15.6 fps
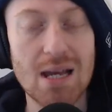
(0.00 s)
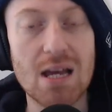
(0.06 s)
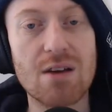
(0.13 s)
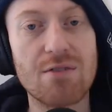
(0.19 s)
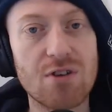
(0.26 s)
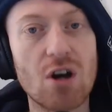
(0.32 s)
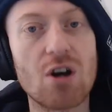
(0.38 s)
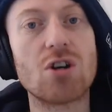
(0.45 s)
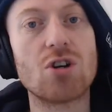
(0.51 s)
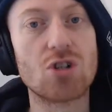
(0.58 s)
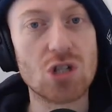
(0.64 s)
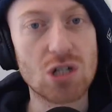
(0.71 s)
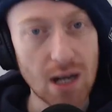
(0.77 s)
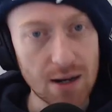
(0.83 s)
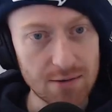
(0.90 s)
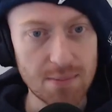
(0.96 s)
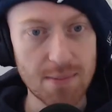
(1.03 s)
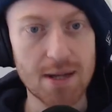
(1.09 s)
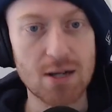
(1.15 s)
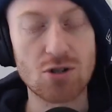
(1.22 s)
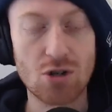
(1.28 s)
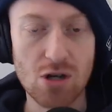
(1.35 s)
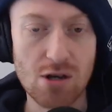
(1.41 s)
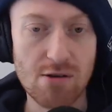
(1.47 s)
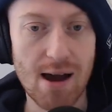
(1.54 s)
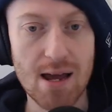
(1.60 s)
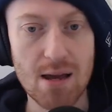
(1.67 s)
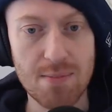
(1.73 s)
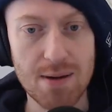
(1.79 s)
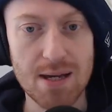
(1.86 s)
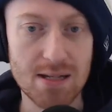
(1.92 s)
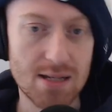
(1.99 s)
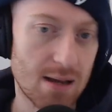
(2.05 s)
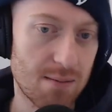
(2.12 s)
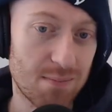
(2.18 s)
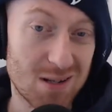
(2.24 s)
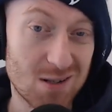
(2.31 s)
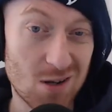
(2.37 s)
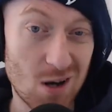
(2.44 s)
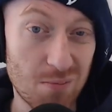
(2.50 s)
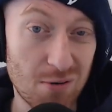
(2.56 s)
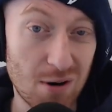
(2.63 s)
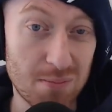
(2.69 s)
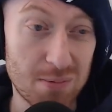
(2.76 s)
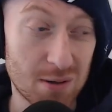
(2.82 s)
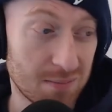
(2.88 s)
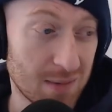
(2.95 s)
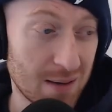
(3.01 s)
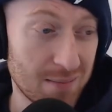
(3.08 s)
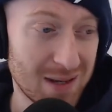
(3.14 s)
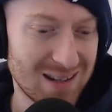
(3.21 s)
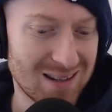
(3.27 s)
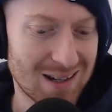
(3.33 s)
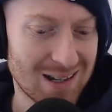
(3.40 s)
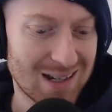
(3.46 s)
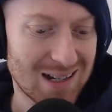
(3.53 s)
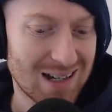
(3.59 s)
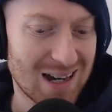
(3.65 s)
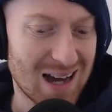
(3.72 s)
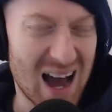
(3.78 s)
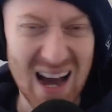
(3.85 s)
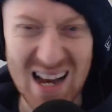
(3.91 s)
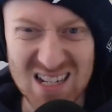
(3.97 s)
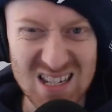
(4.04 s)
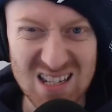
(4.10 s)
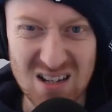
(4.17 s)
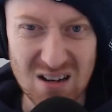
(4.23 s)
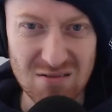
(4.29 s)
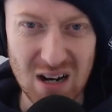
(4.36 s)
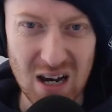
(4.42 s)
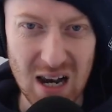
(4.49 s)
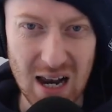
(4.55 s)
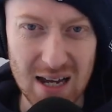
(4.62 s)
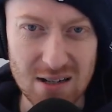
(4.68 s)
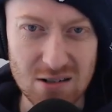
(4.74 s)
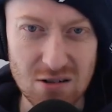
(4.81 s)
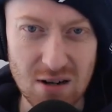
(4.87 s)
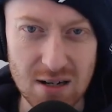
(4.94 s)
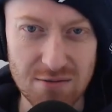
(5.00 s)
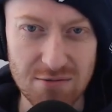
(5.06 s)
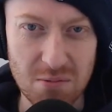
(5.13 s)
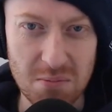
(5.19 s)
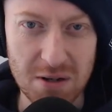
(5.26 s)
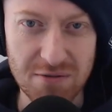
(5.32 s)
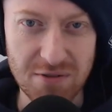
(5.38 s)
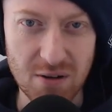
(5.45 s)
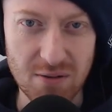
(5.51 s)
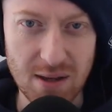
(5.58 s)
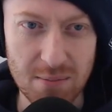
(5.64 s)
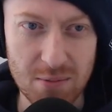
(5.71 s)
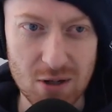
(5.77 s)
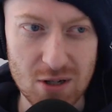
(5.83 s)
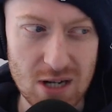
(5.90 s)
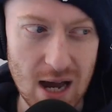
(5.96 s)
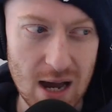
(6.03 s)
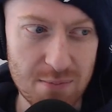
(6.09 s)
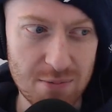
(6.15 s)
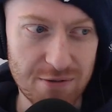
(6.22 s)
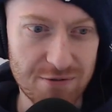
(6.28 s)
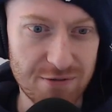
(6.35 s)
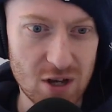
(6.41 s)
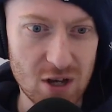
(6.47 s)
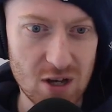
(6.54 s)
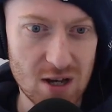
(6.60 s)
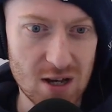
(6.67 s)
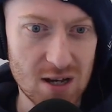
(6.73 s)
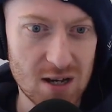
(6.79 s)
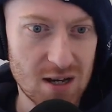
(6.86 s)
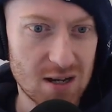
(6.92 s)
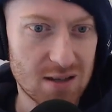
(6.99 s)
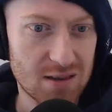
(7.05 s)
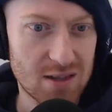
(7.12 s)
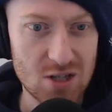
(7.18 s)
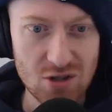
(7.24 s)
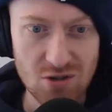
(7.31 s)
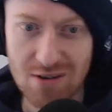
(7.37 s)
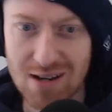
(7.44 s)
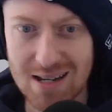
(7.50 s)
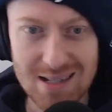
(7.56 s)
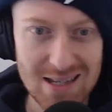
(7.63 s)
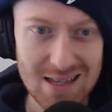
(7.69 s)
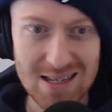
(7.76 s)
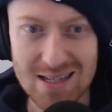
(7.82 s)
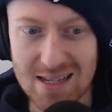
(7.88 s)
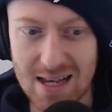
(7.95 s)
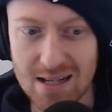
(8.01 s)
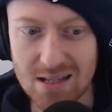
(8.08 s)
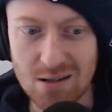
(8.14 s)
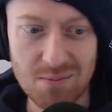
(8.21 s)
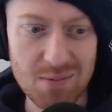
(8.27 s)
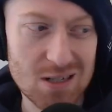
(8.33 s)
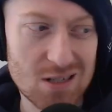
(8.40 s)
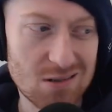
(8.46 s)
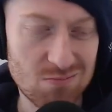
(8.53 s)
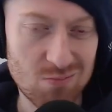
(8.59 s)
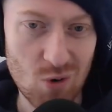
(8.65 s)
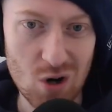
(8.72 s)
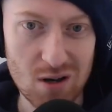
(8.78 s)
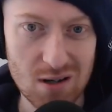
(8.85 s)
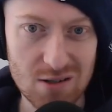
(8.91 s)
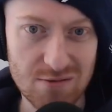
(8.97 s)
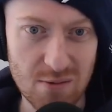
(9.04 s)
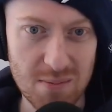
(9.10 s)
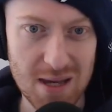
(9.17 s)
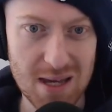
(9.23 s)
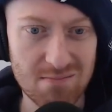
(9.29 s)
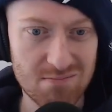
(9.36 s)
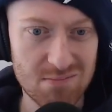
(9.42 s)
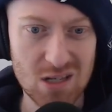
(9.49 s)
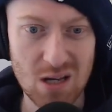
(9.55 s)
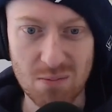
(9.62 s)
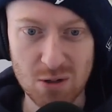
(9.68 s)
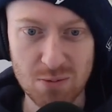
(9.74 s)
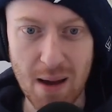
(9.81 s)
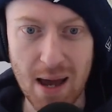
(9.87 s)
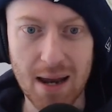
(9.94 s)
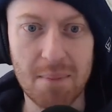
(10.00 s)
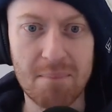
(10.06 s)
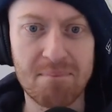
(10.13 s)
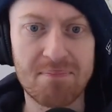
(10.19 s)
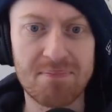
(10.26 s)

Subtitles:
If not, you're just going to have to make sure you're at your PC, but it's not a problem. I mean, I actually don't really like trading from my phone that much. I prefer the screens and the setup. It just works for me so much better.